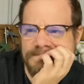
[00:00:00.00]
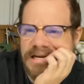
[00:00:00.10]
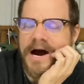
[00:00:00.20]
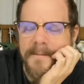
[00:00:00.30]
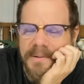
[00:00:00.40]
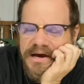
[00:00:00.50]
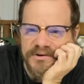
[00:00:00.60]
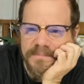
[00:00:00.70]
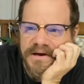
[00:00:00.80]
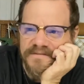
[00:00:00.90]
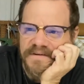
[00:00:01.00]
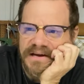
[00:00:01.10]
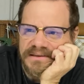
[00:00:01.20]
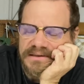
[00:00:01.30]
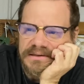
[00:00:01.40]
compounded by the
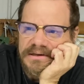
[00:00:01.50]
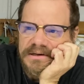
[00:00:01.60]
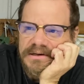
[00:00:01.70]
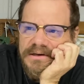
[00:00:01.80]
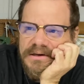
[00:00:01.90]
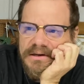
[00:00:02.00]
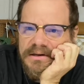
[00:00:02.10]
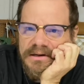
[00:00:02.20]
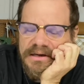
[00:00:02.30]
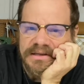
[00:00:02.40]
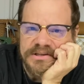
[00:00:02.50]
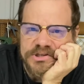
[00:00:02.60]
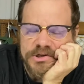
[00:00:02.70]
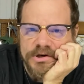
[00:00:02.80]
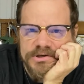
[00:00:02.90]
fact that in this
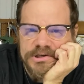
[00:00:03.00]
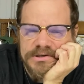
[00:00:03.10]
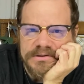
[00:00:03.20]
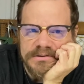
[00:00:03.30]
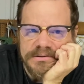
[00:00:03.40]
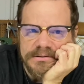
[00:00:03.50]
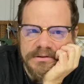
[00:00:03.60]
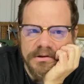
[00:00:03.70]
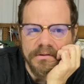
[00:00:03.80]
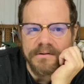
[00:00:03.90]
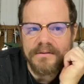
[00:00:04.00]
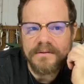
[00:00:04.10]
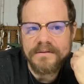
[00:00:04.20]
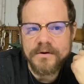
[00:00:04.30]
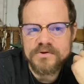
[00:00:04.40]
church
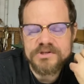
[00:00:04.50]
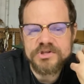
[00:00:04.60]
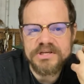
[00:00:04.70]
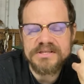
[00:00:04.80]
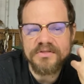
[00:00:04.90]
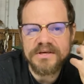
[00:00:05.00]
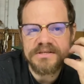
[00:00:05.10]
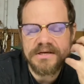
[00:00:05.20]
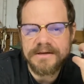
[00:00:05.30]
there was just this